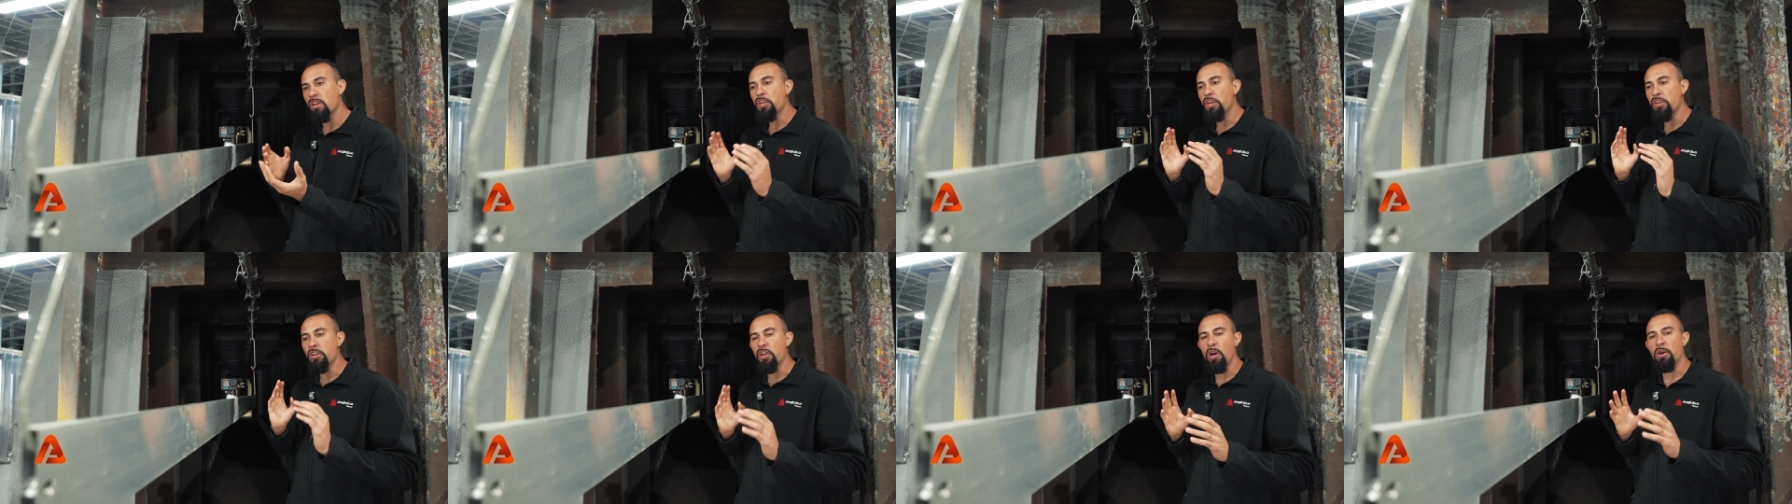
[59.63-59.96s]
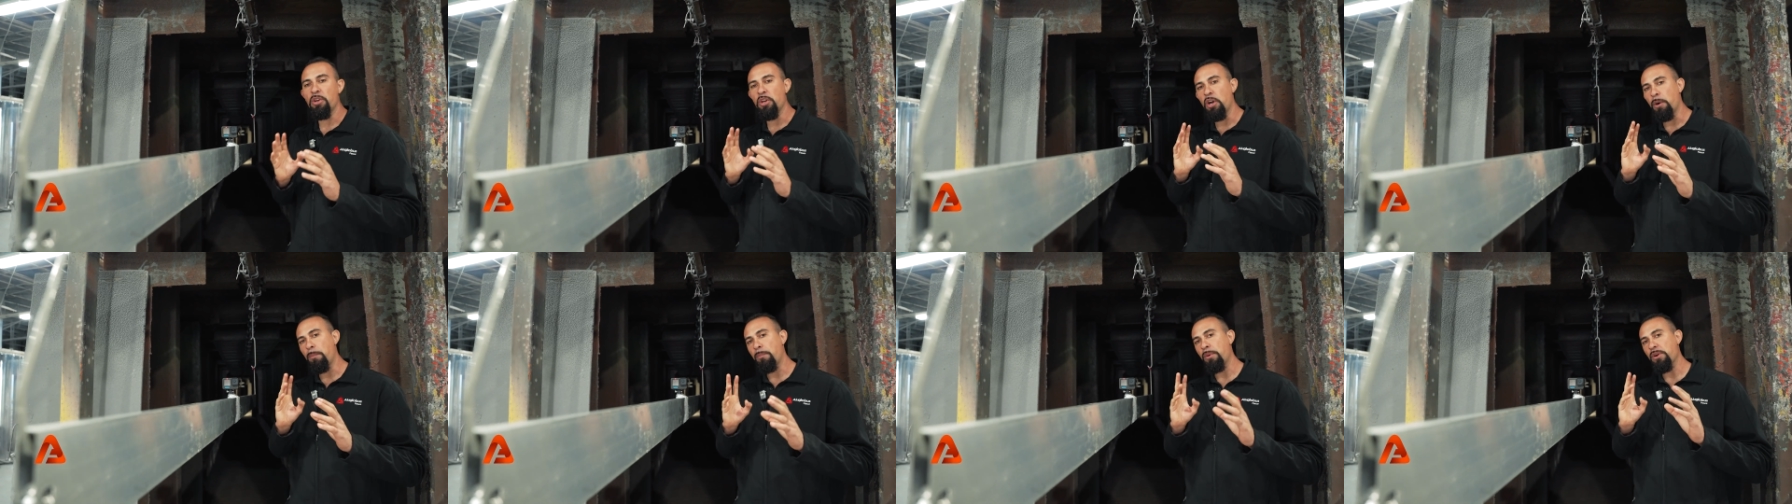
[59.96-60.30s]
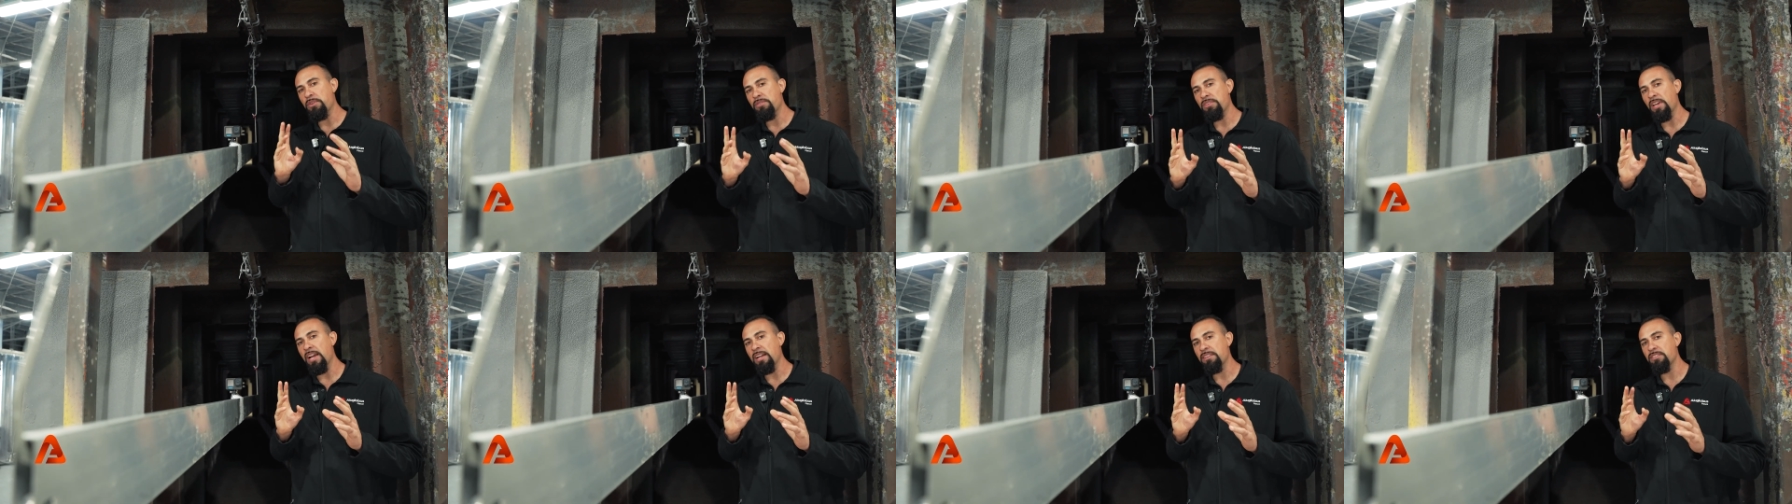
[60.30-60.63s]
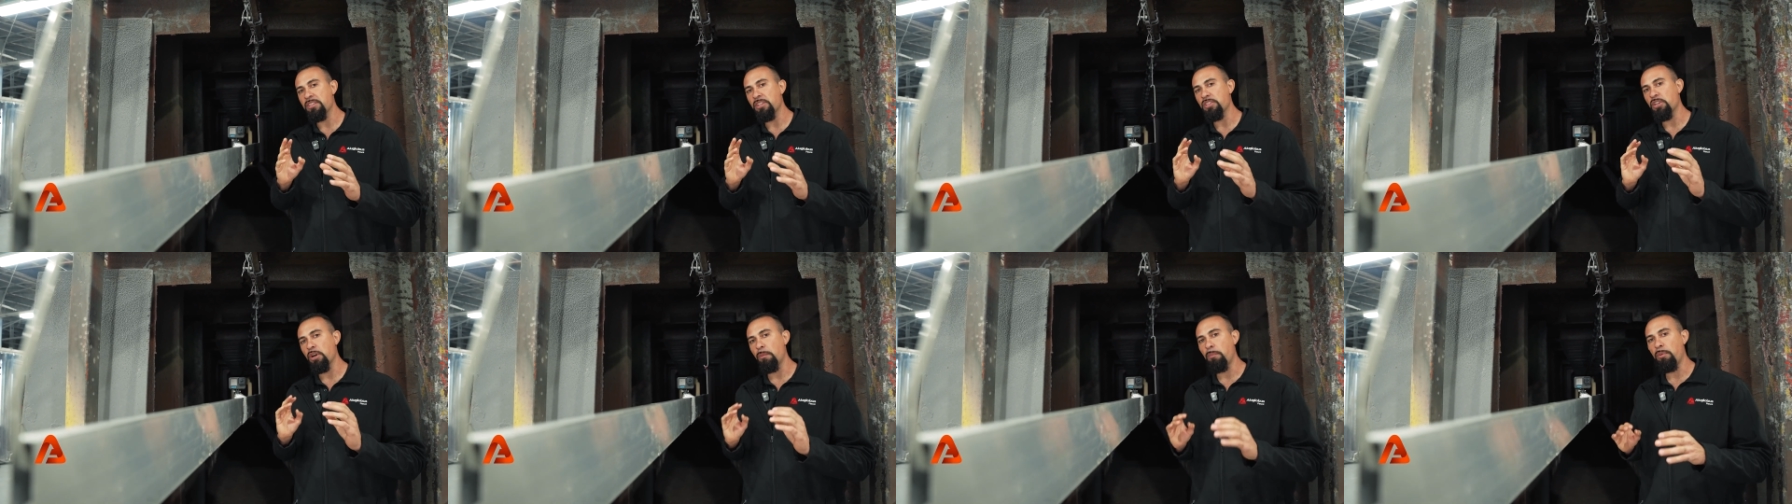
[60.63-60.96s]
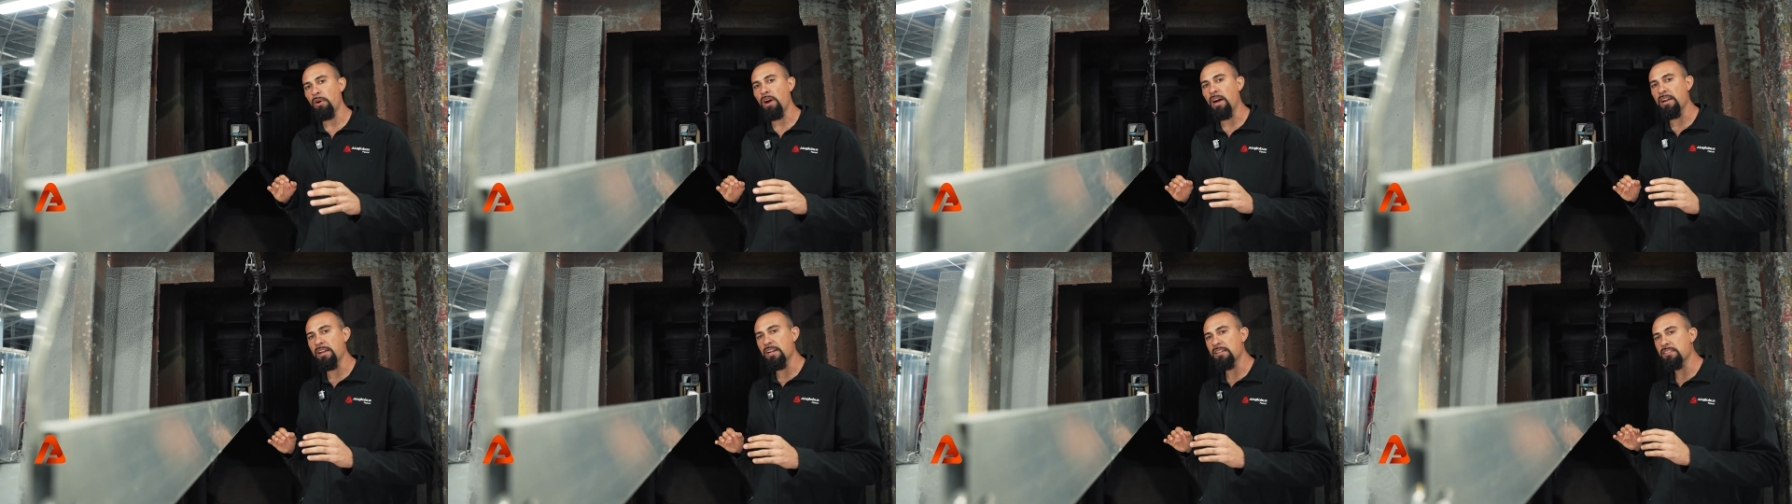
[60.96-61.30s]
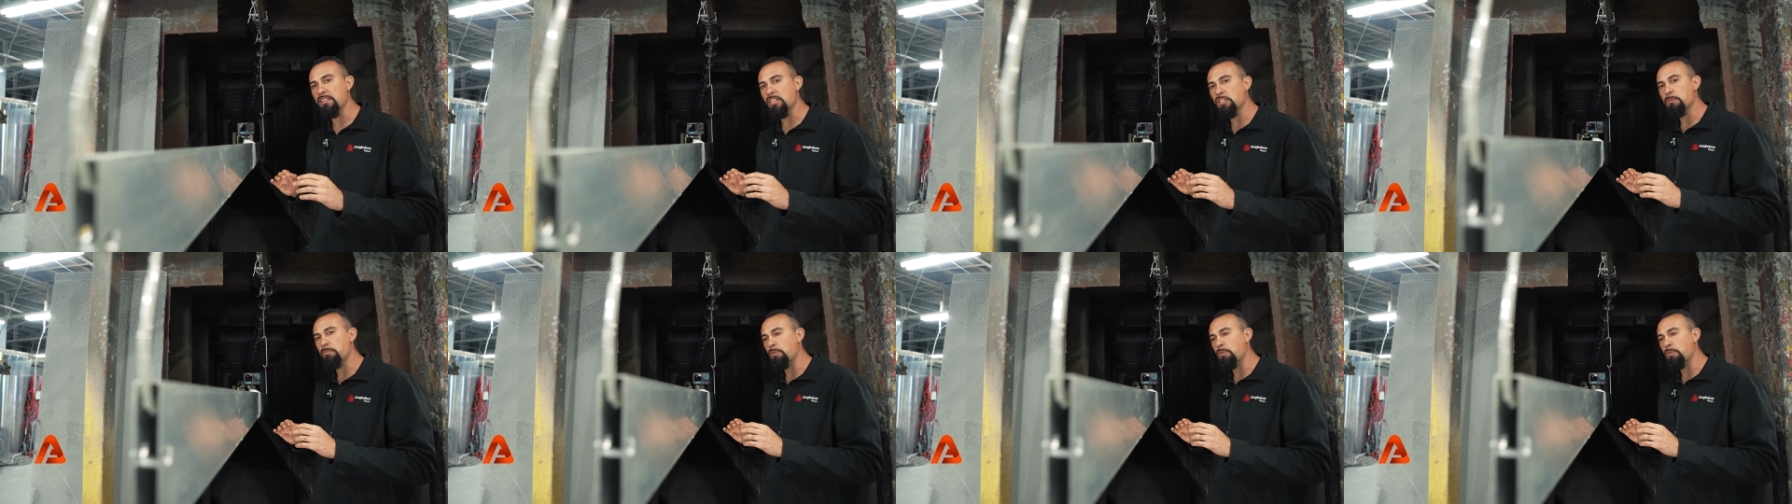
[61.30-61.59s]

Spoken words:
you know you're protected. Your product is